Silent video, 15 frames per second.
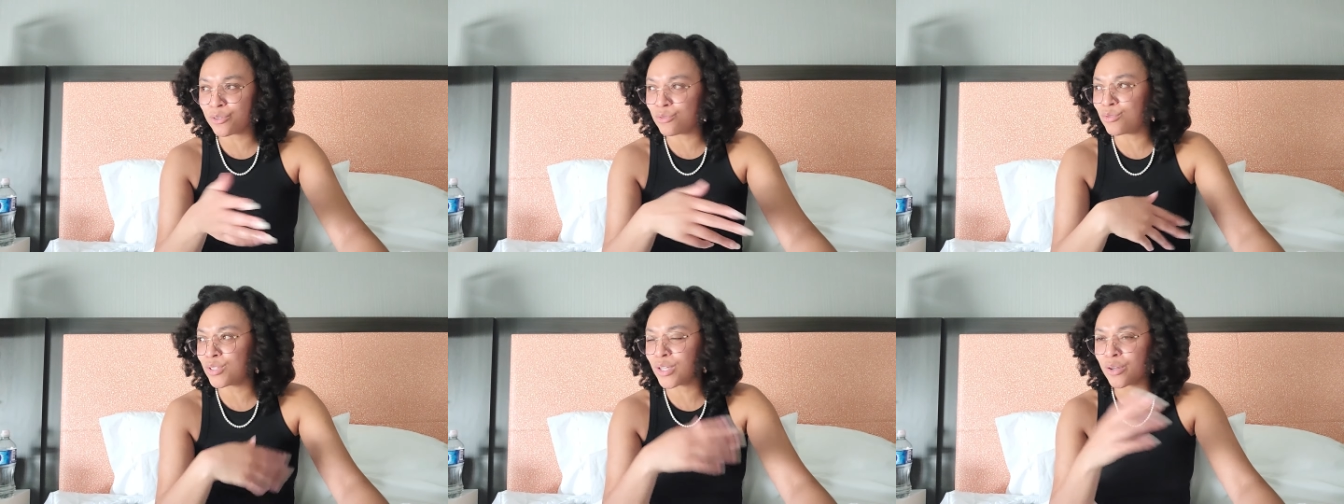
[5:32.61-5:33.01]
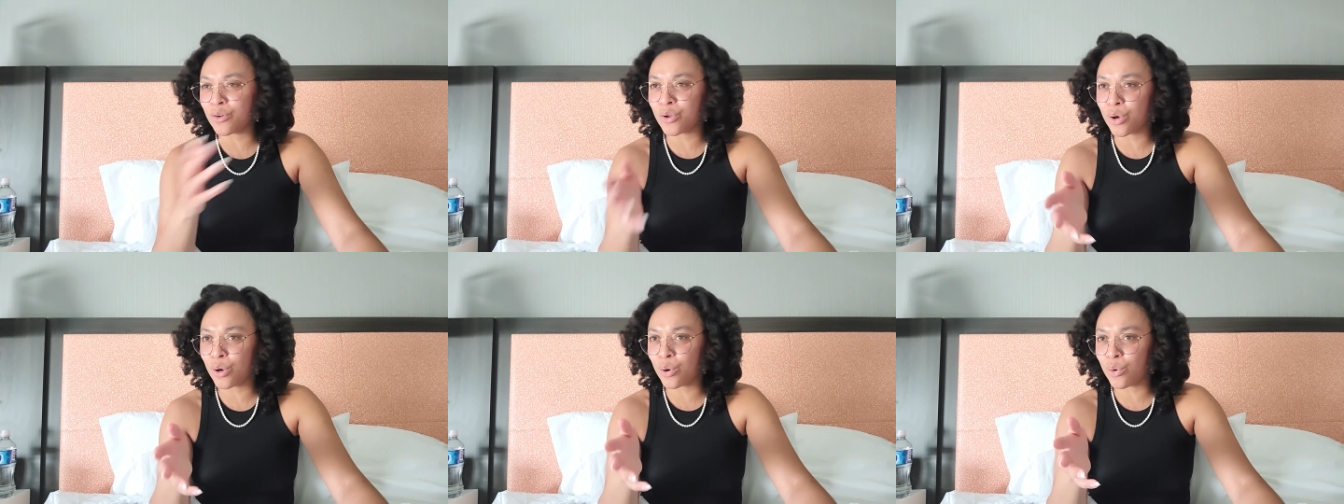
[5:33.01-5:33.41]
you said
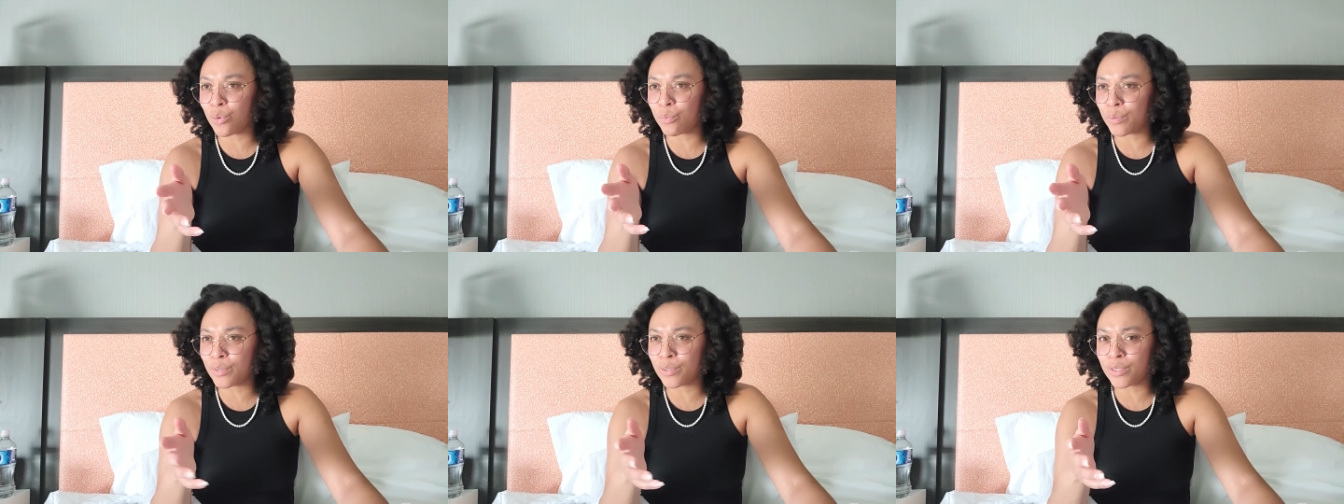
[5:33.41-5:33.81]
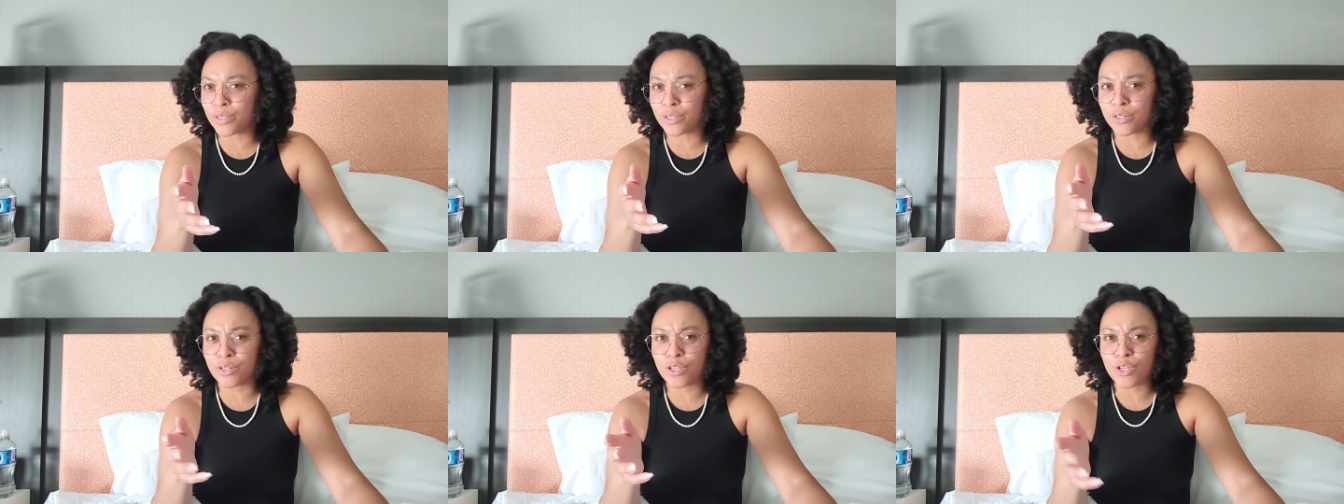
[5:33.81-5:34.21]
no, but
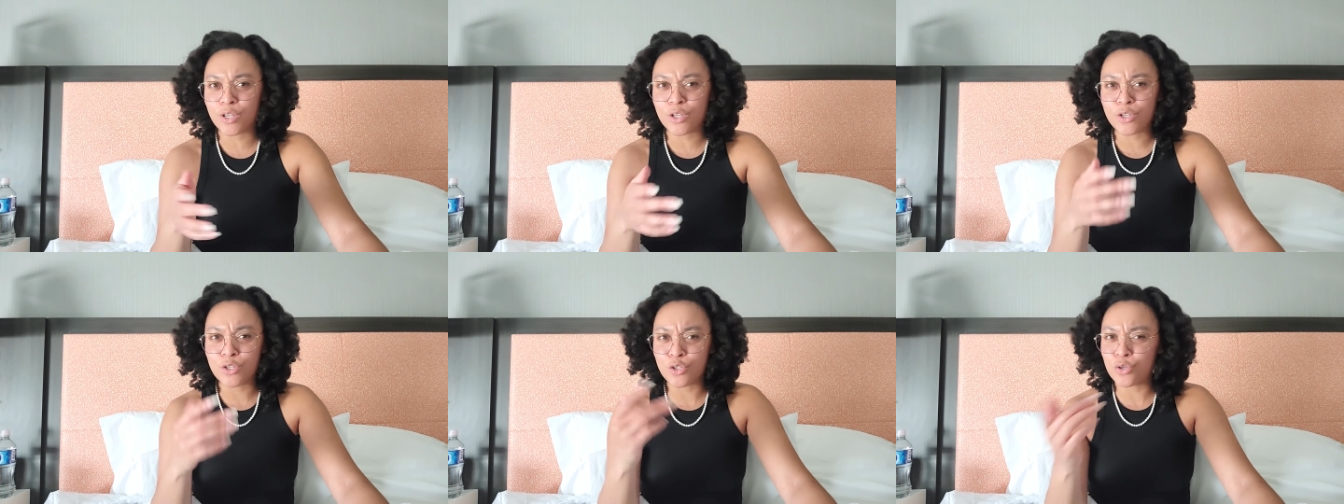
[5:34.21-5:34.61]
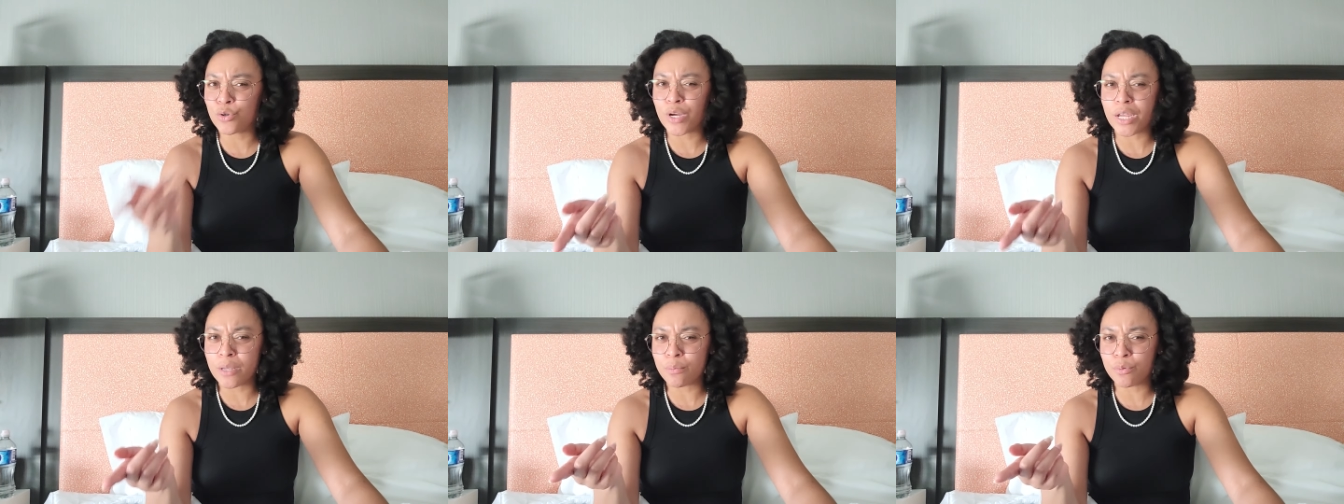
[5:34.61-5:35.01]
then
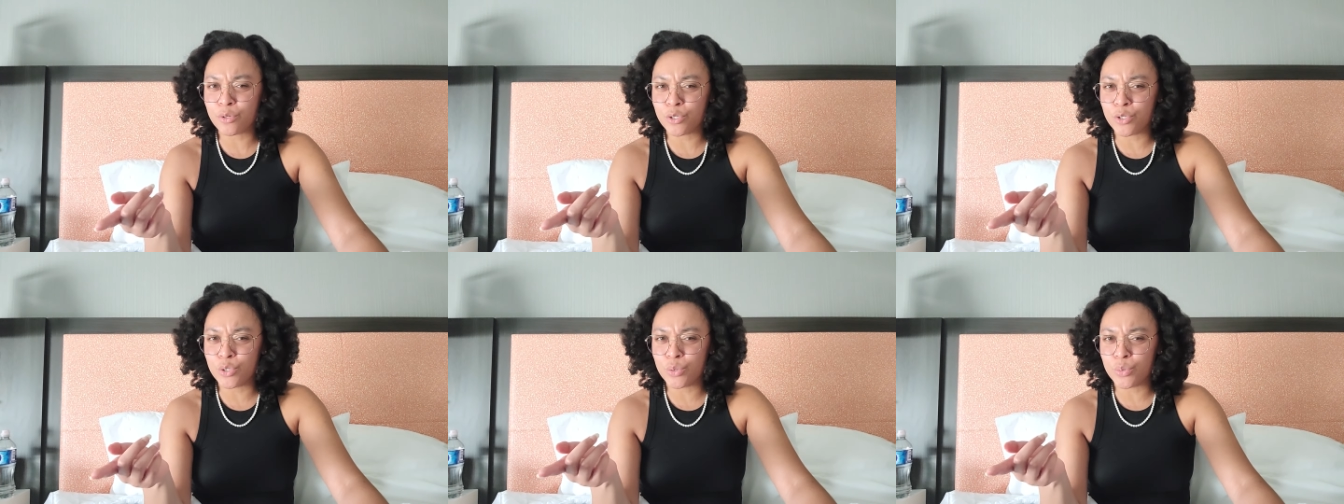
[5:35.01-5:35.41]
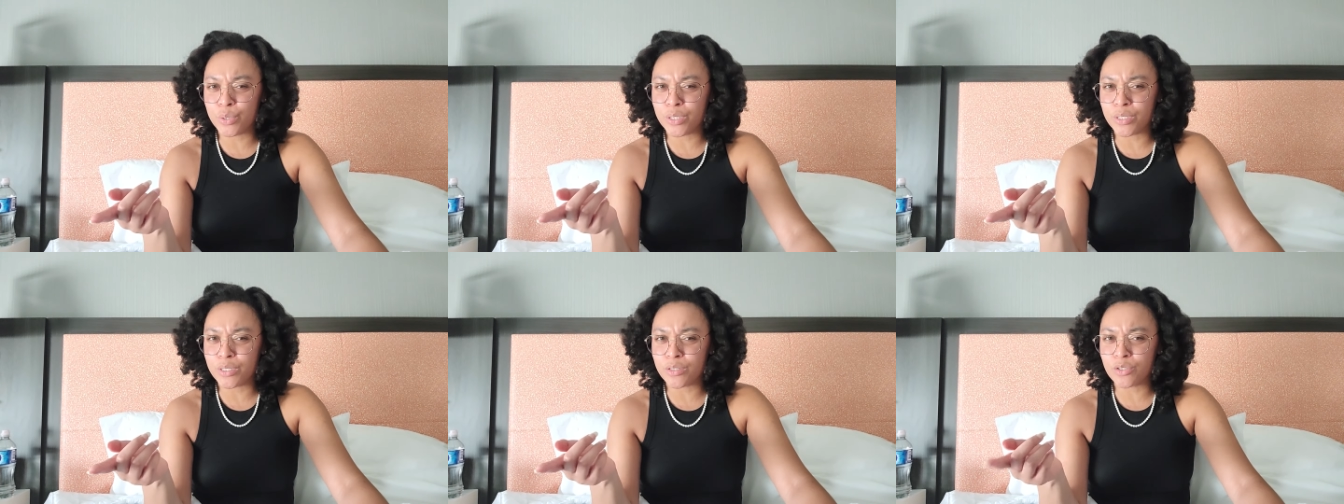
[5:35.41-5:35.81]
you're able to do it.